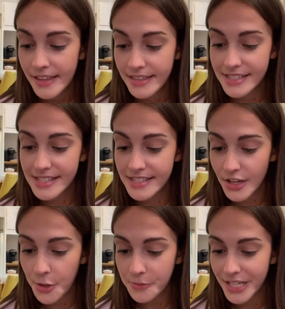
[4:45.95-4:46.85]
this is to
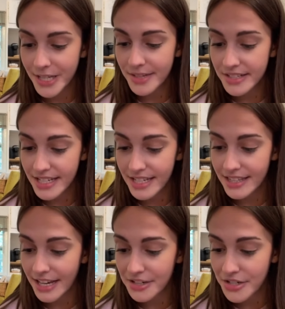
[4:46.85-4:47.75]
help keep their teeth
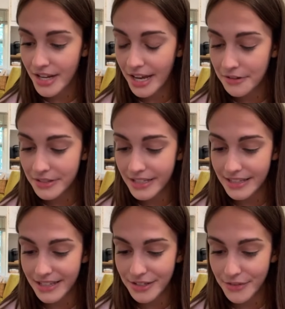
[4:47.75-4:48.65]
extra healthy.
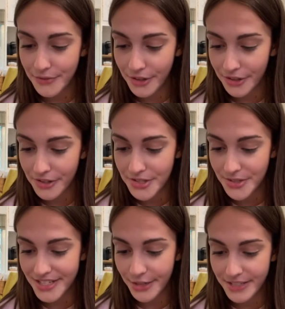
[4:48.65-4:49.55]
Thank you for all you're doing
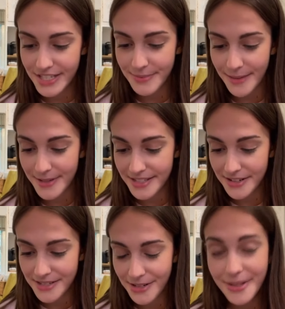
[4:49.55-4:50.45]
to help these babies. They're
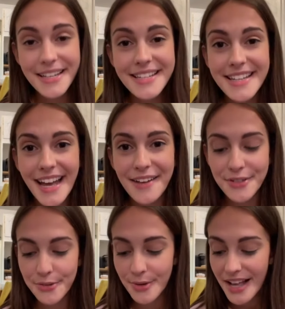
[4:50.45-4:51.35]
so lucky to have
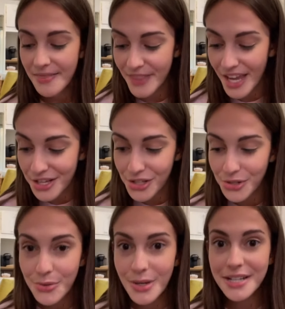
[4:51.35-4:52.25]
you. Thank
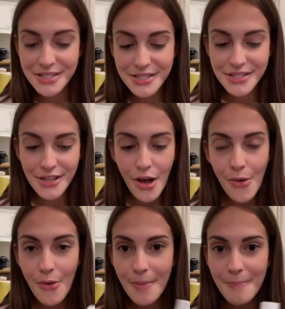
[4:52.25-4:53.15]
you
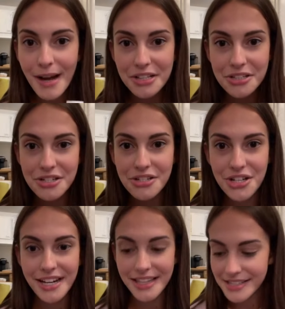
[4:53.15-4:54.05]
so much,
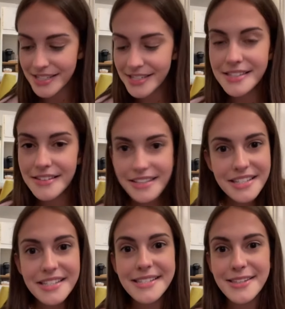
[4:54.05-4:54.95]
Jenna. This is
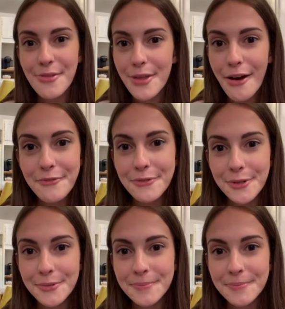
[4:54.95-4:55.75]
so thoughtful.